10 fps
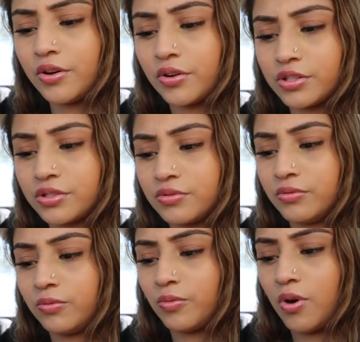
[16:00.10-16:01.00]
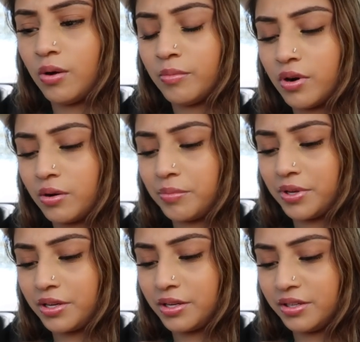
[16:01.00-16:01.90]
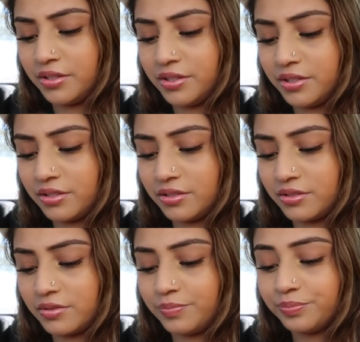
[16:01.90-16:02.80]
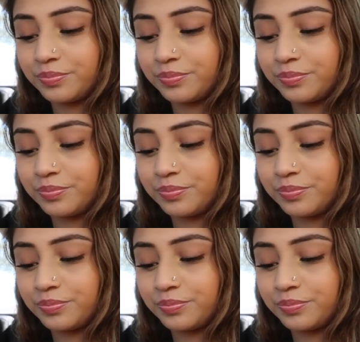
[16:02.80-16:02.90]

to go to Walmart because